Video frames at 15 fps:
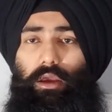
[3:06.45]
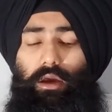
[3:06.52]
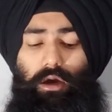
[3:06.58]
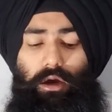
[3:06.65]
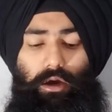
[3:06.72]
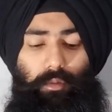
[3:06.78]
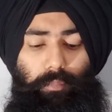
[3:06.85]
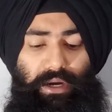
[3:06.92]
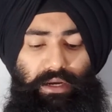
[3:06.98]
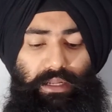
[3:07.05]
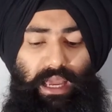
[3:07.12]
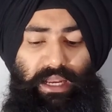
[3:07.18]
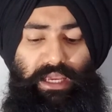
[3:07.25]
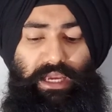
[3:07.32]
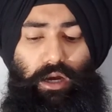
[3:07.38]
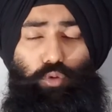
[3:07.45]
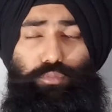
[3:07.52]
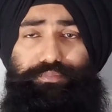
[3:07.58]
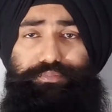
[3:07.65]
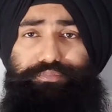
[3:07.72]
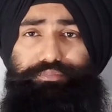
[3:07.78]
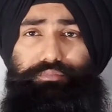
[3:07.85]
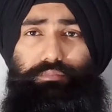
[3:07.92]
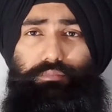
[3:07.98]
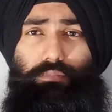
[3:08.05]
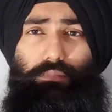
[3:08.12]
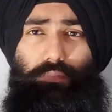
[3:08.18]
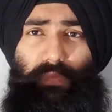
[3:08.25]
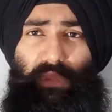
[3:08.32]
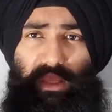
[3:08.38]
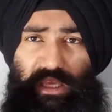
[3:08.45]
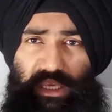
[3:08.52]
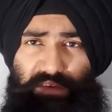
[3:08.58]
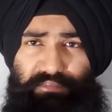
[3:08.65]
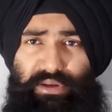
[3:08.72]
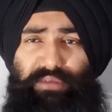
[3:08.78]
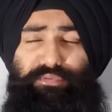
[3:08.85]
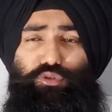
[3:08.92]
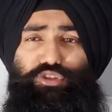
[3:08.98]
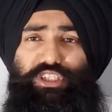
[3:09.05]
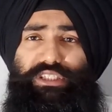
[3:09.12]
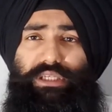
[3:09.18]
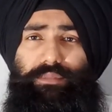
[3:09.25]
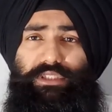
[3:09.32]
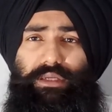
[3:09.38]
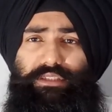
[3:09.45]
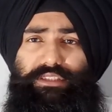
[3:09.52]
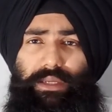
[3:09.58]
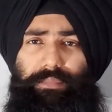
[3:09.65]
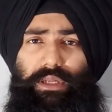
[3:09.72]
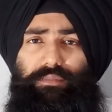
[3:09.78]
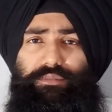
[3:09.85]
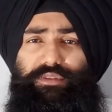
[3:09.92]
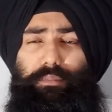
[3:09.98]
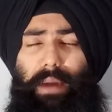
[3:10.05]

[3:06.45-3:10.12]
But anyhow, even if you see some symptoms,